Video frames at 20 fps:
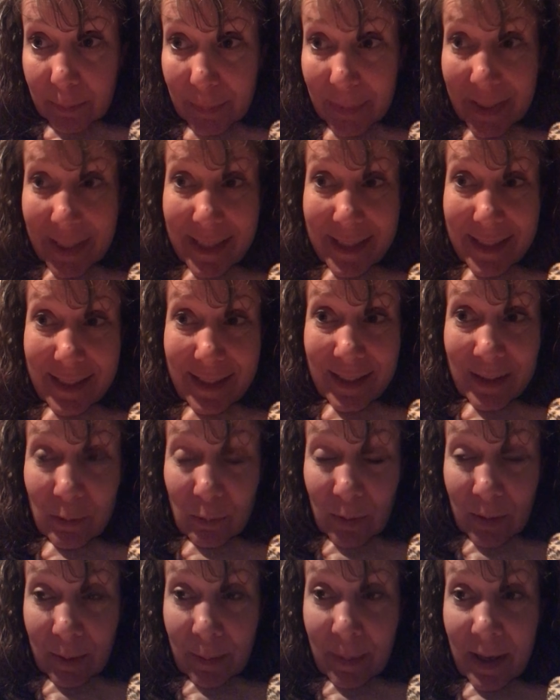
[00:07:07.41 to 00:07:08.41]
But I guess it doesn't
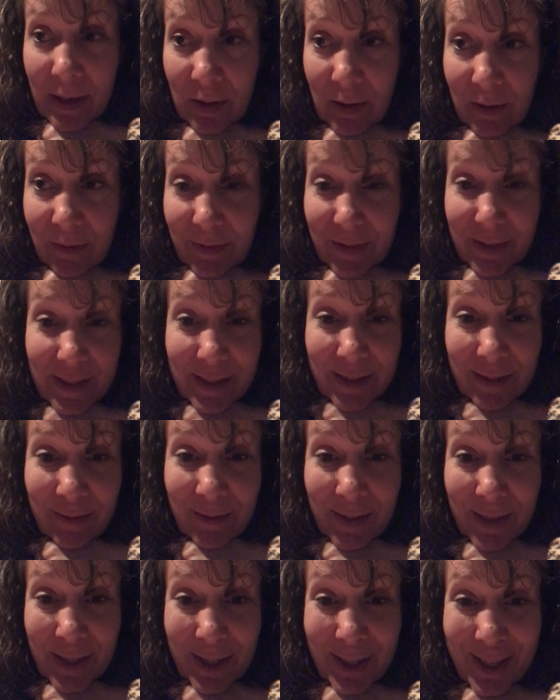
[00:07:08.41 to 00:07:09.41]
really matter if it is of
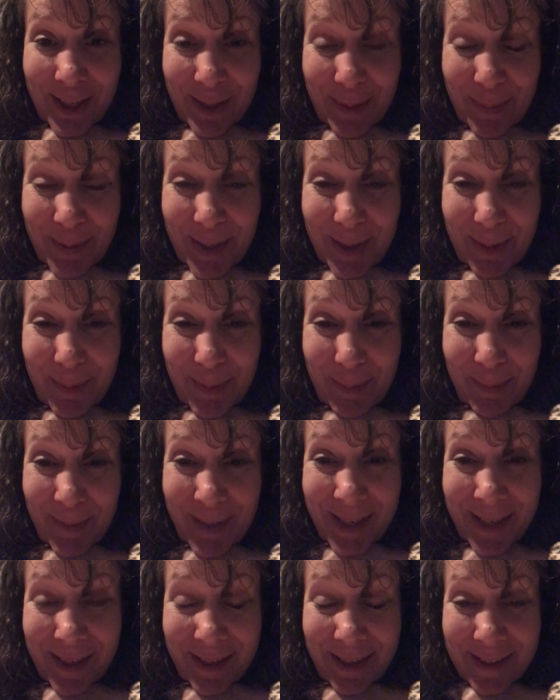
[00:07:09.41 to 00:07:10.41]
value to anybody but
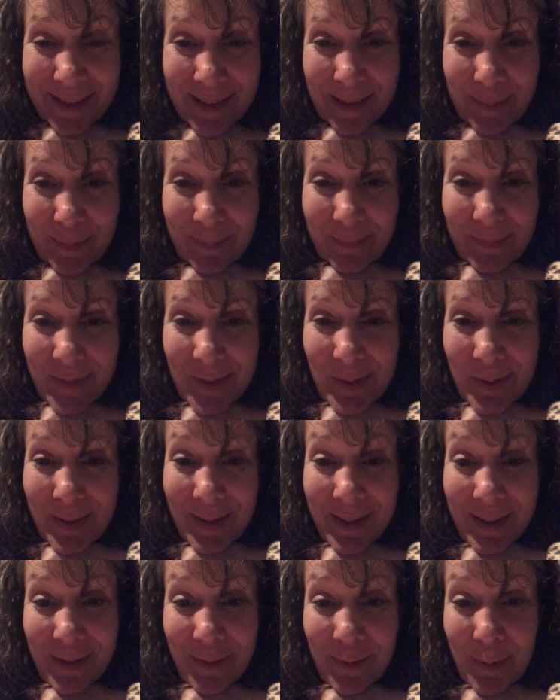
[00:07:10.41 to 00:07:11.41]
me, because I'm
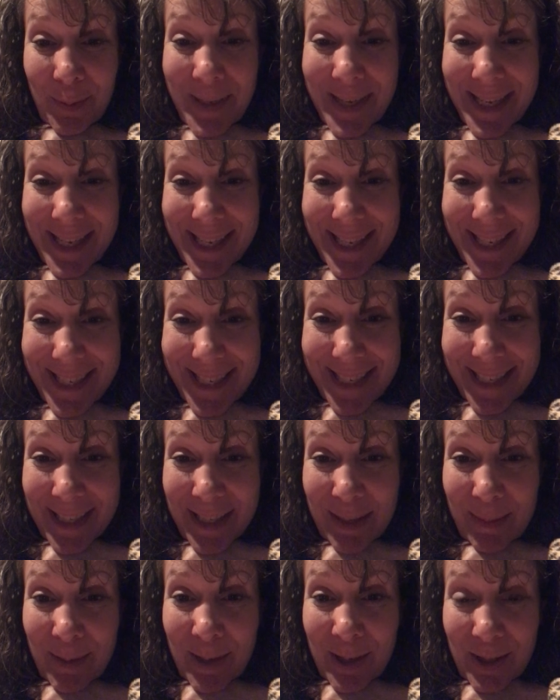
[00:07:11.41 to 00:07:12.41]
doing this for me.
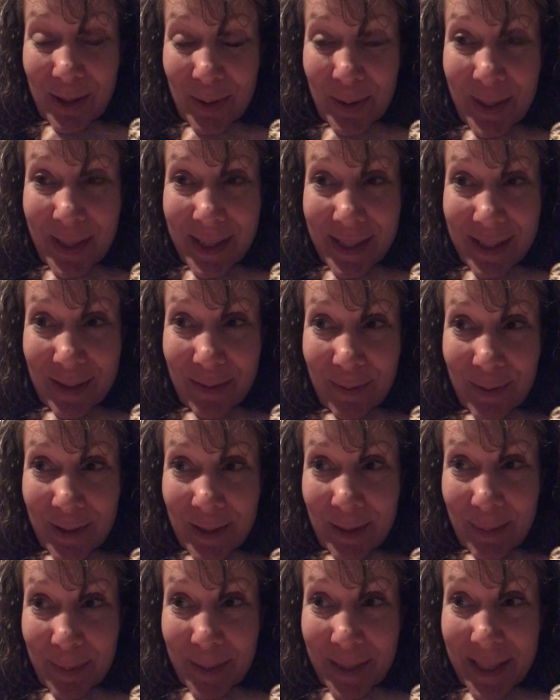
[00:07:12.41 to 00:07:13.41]
I'm not doing this for
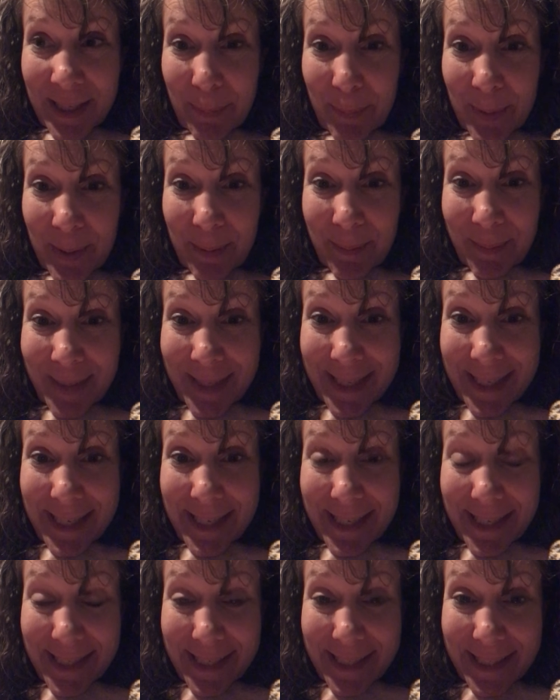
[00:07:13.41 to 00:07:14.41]
anybody but
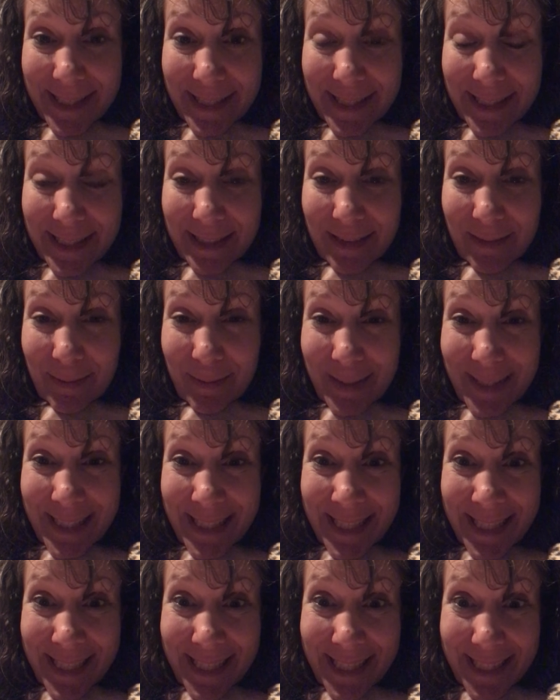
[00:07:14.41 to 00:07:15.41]
me.
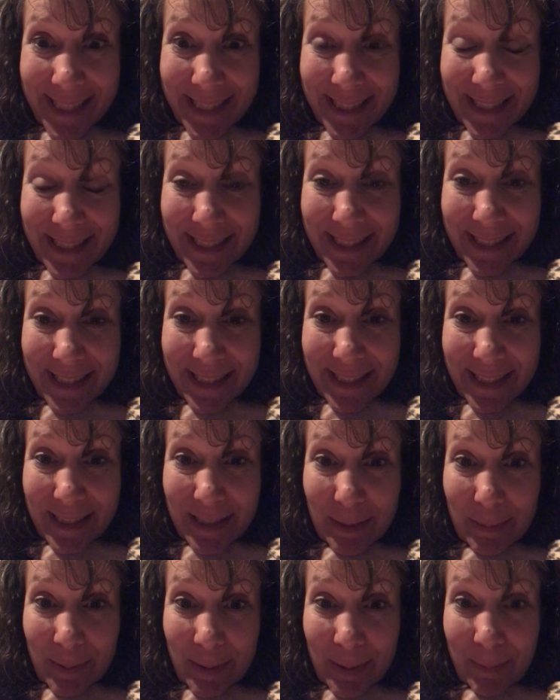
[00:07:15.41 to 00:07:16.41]
Really.
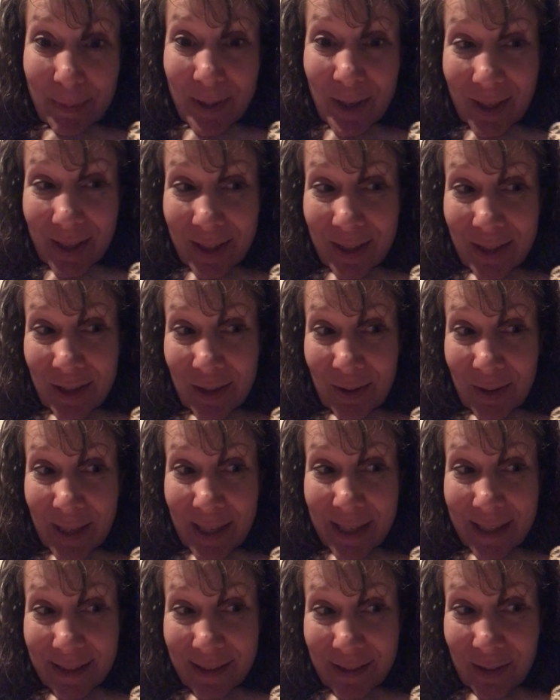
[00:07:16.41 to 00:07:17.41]
I mean, I'm talking to you
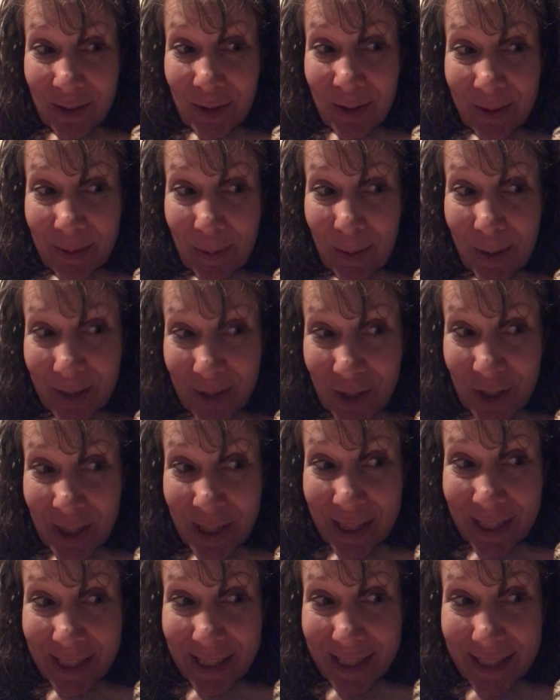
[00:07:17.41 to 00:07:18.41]
guys and you're
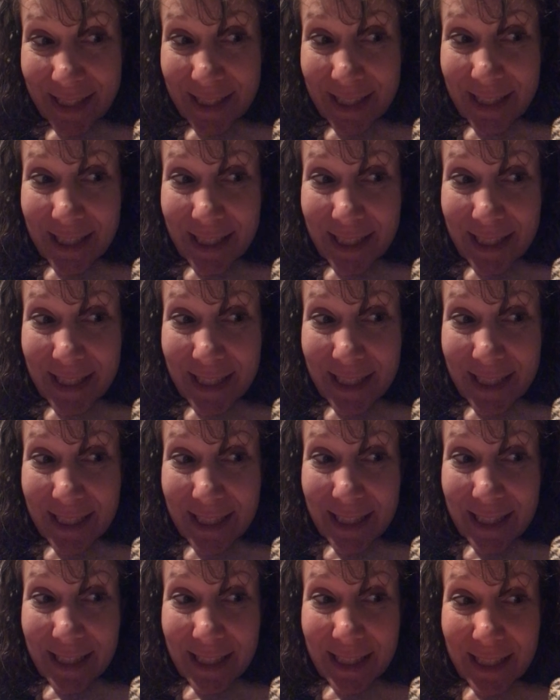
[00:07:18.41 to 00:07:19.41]
watching it.
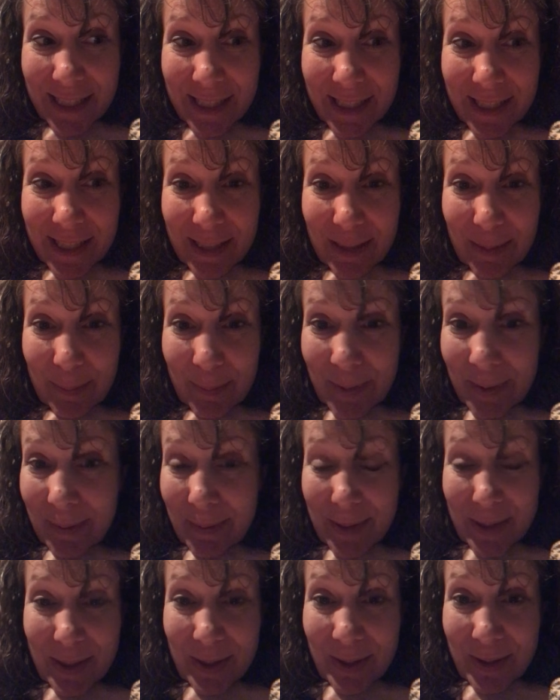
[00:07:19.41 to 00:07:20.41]
But I'm
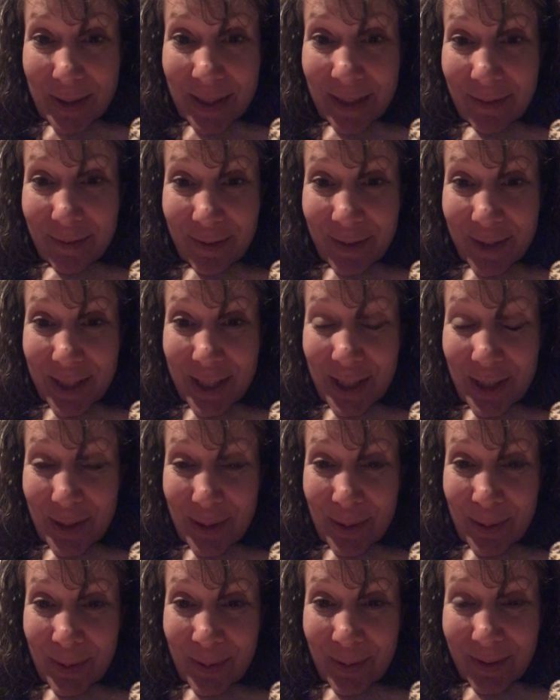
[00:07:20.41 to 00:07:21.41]
not doing it for
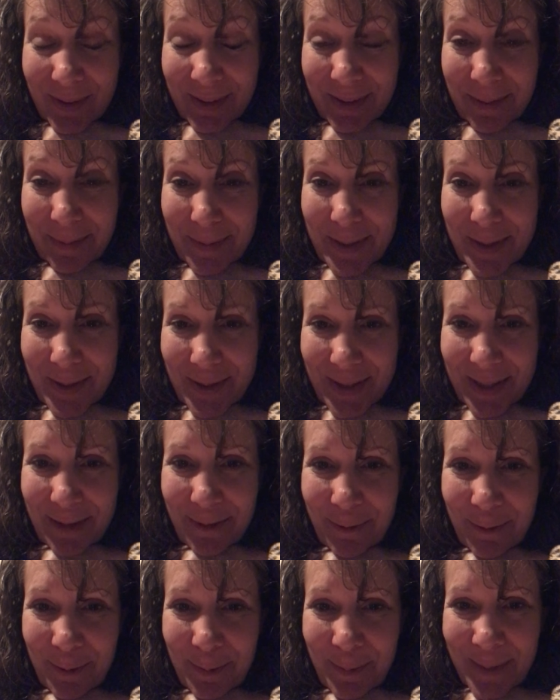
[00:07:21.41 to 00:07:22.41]
you. I'm doing
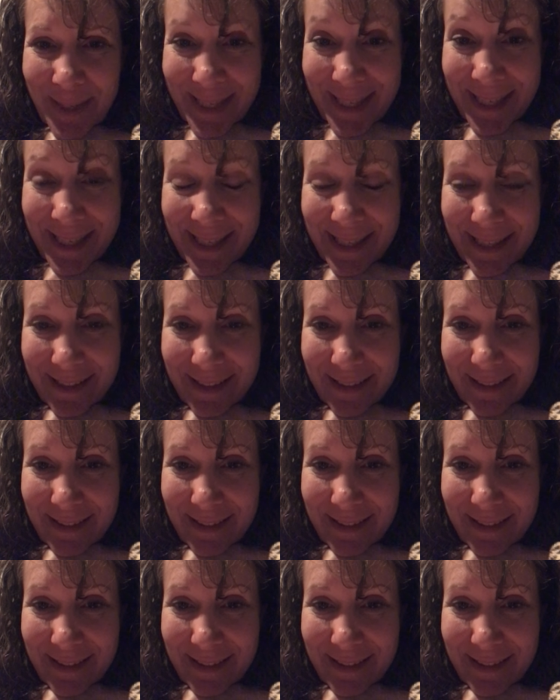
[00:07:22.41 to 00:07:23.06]
it for me.